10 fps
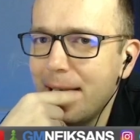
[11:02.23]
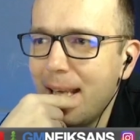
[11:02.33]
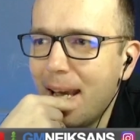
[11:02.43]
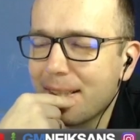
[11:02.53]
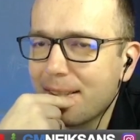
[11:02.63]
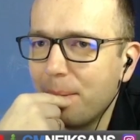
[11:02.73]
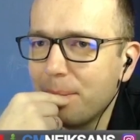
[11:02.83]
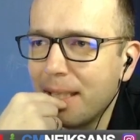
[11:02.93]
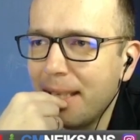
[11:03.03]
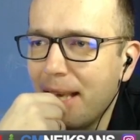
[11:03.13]
at
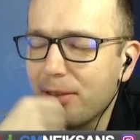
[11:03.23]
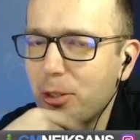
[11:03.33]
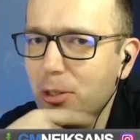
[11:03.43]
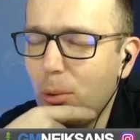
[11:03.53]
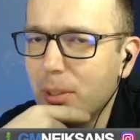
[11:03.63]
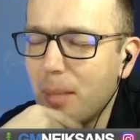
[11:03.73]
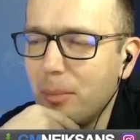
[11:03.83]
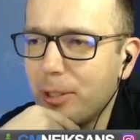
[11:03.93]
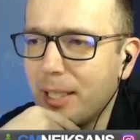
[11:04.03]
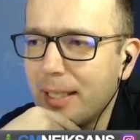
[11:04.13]
something else. Do you know what I'm
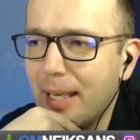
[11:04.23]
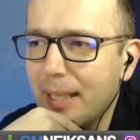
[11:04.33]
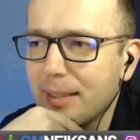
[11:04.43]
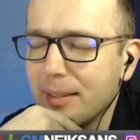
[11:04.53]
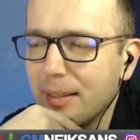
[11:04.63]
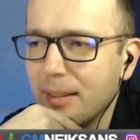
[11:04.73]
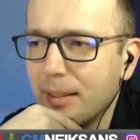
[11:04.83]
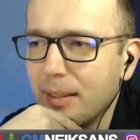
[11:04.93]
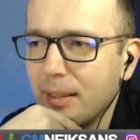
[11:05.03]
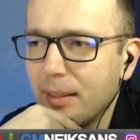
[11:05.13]
looking at?
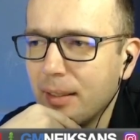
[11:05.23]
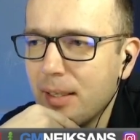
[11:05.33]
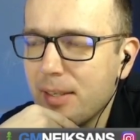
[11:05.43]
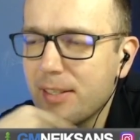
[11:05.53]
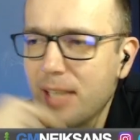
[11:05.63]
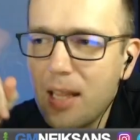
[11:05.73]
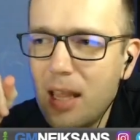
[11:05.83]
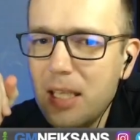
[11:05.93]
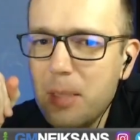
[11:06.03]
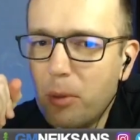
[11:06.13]

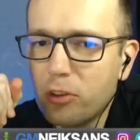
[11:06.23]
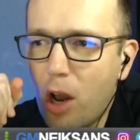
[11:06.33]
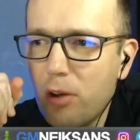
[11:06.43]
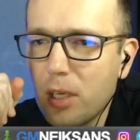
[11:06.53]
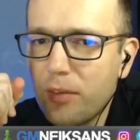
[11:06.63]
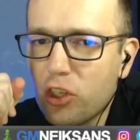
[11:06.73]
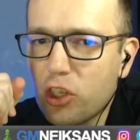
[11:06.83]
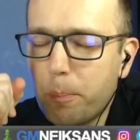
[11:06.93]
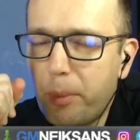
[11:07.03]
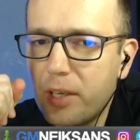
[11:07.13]
Suddenly, Morozovich
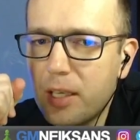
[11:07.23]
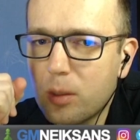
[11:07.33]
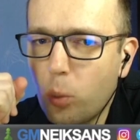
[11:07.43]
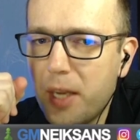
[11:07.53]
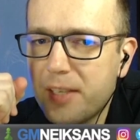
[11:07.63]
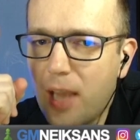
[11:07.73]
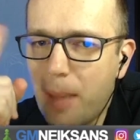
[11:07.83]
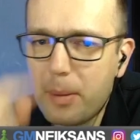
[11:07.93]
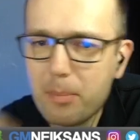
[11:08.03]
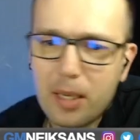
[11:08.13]
spirit wakes up
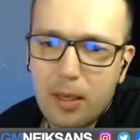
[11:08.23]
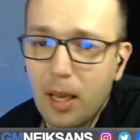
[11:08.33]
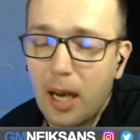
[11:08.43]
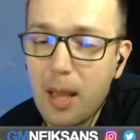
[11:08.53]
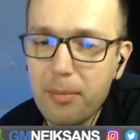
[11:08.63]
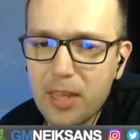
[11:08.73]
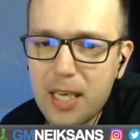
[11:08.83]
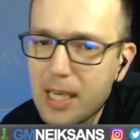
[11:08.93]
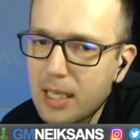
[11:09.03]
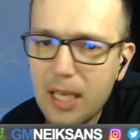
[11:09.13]
in me, and I'm
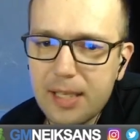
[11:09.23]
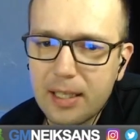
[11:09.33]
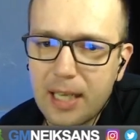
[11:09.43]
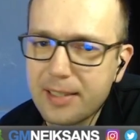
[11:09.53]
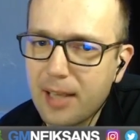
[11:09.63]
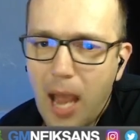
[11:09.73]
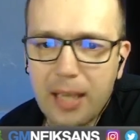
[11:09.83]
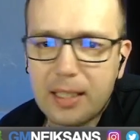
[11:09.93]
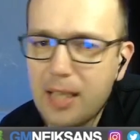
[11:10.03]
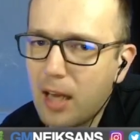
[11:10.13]
thinking, listen, I
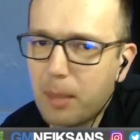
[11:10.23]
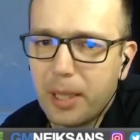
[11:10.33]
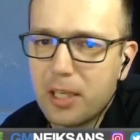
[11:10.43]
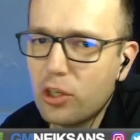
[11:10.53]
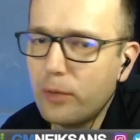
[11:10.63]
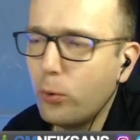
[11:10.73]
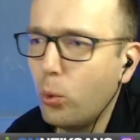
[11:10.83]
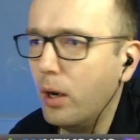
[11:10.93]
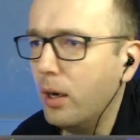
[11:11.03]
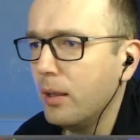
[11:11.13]
gotta play
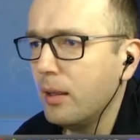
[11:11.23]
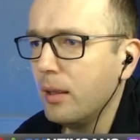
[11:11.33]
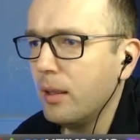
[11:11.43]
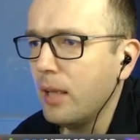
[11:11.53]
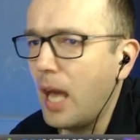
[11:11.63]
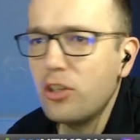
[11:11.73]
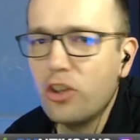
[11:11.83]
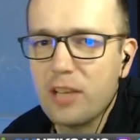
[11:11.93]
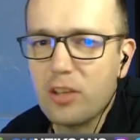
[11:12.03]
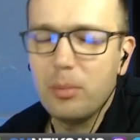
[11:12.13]
g4. And
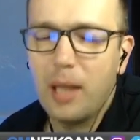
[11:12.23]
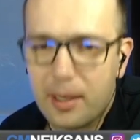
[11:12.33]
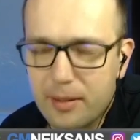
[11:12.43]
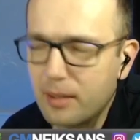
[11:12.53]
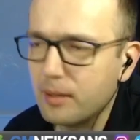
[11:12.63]
Chescom likes it.